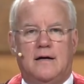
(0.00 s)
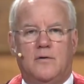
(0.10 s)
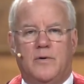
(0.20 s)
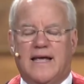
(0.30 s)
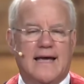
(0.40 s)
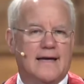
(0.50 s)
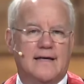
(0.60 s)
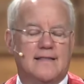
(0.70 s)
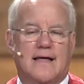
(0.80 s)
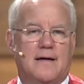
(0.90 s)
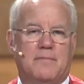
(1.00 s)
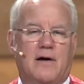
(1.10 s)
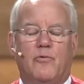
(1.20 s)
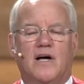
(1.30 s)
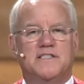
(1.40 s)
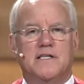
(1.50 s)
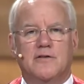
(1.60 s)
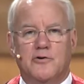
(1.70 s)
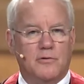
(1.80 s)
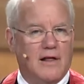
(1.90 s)
We can't get that by
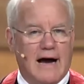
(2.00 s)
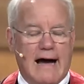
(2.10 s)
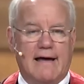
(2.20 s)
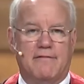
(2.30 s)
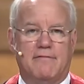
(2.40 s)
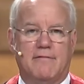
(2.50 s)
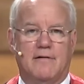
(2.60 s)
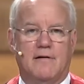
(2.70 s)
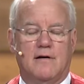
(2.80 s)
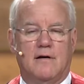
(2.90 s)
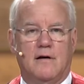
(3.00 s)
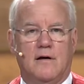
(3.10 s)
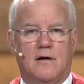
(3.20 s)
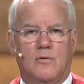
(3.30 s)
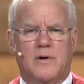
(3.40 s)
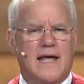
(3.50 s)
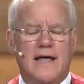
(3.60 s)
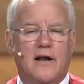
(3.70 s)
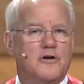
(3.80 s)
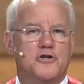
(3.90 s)
rushing through life. We
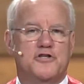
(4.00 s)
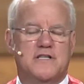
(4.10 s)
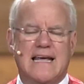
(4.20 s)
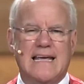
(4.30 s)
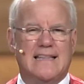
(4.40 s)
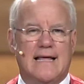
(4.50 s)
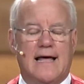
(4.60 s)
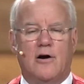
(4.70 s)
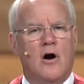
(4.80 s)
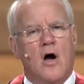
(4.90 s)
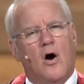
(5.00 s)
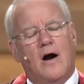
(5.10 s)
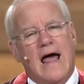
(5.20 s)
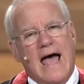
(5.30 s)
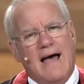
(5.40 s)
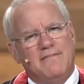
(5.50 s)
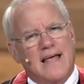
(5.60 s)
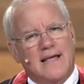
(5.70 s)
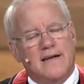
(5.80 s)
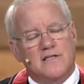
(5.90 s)
can't understand that or, or have
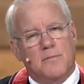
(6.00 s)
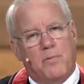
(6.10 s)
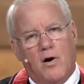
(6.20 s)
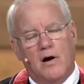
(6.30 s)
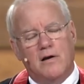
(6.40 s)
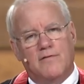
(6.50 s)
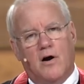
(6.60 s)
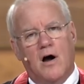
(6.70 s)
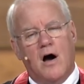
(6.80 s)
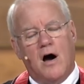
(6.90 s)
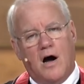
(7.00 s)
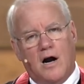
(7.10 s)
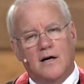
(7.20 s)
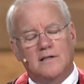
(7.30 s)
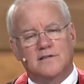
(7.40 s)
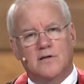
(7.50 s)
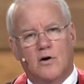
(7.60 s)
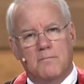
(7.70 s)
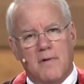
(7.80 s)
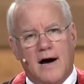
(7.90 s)
that as a part of our hearts,
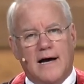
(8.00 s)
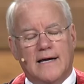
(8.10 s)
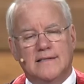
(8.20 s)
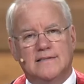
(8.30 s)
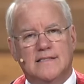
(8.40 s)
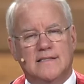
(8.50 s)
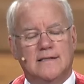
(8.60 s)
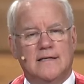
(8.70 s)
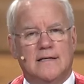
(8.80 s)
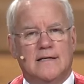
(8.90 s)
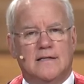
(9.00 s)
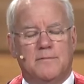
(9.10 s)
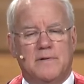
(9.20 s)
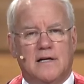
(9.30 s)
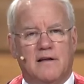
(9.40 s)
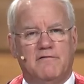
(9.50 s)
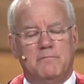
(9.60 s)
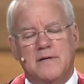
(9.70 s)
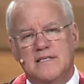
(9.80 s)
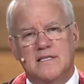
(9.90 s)
our minds in the middle
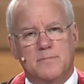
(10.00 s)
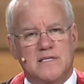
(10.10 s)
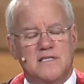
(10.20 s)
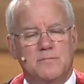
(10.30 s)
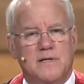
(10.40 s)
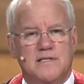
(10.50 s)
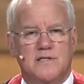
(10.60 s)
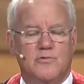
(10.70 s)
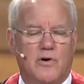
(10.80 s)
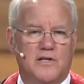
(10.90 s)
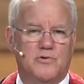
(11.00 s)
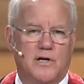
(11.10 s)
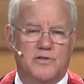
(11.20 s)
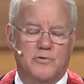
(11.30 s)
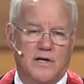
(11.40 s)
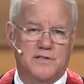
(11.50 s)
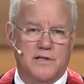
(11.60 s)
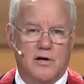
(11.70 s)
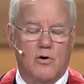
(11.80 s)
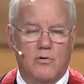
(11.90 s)
of busy, busy, busy, rush, rush, rush,
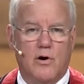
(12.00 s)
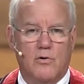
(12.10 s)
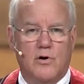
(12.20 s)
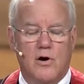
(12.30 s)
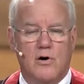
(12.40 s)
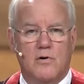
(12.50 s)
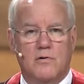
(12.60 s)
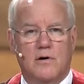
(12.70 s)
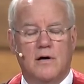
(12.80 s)
and go, go, go